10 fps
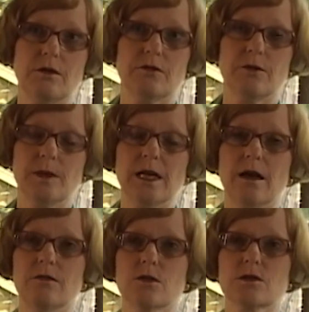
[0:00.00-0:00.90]
for me to
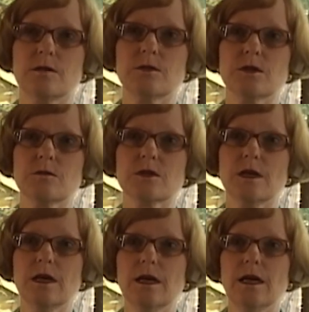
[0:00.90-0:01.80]
have those symptoms
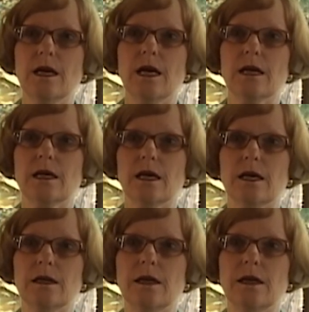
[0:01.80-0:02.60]
again.